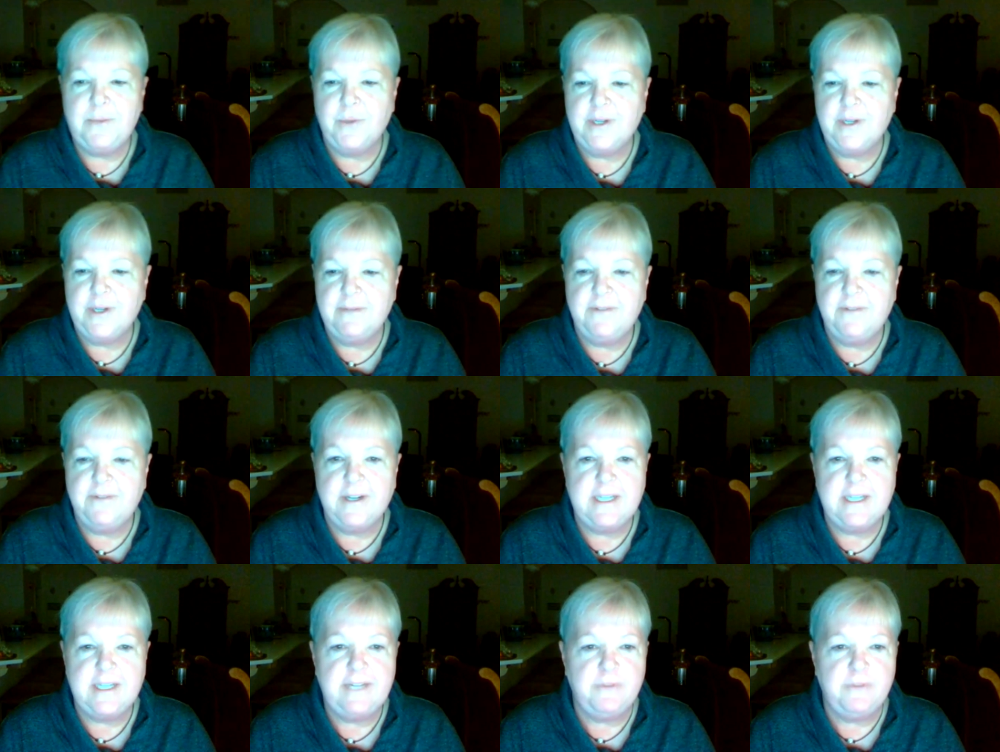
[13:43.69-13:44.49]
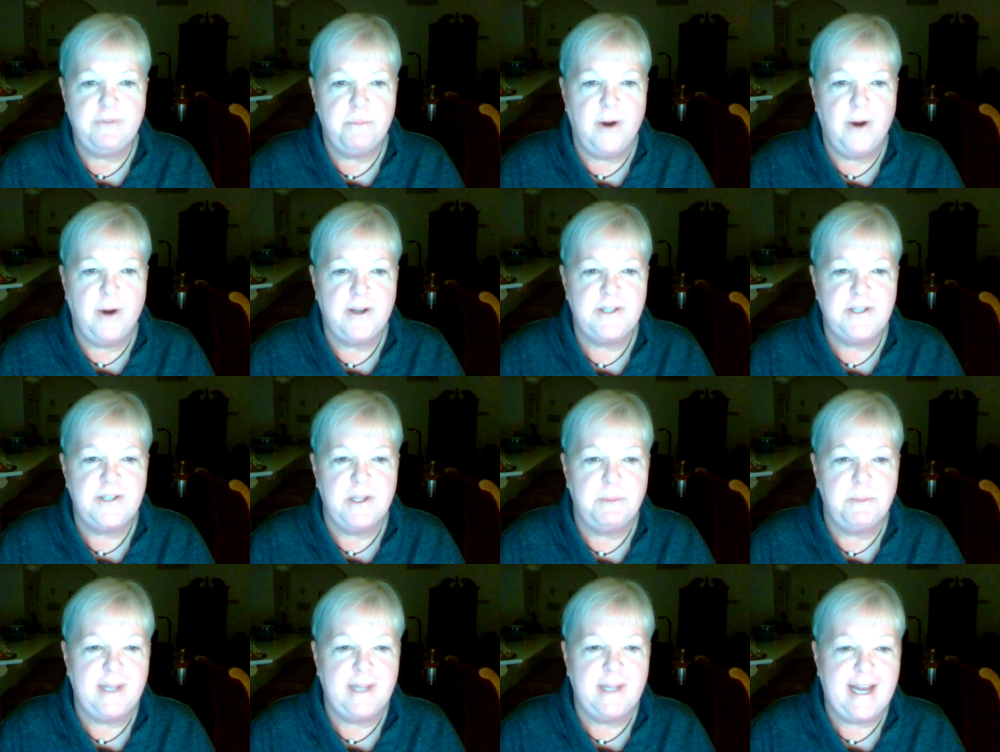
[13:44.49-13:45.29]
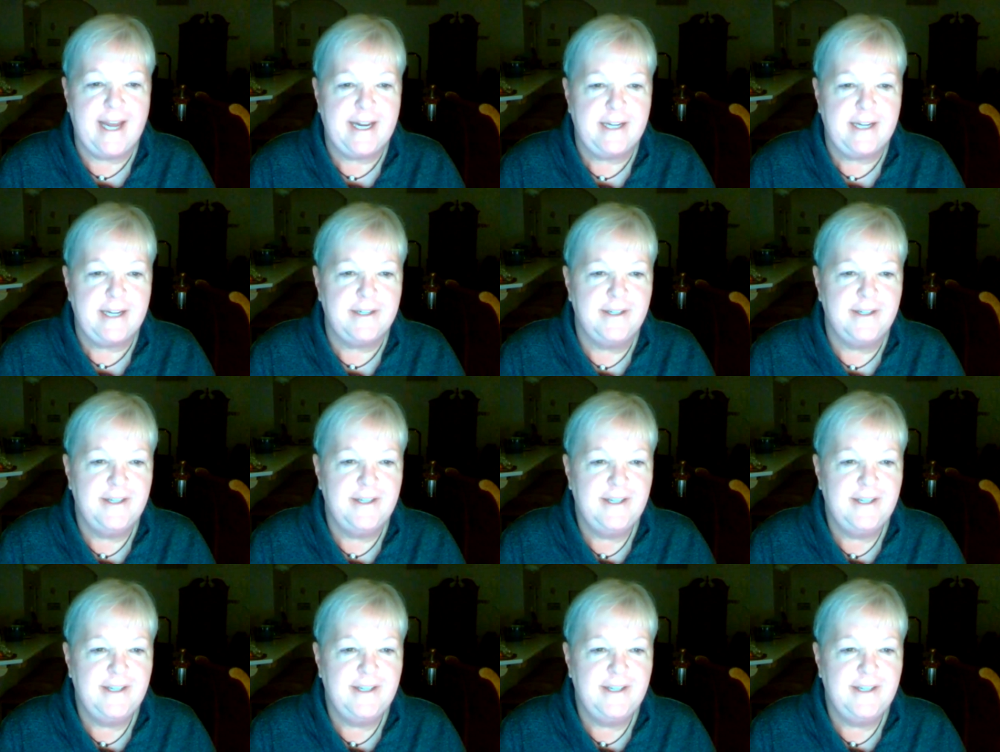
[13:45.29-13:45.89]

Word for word: We're in very different parts of the planet.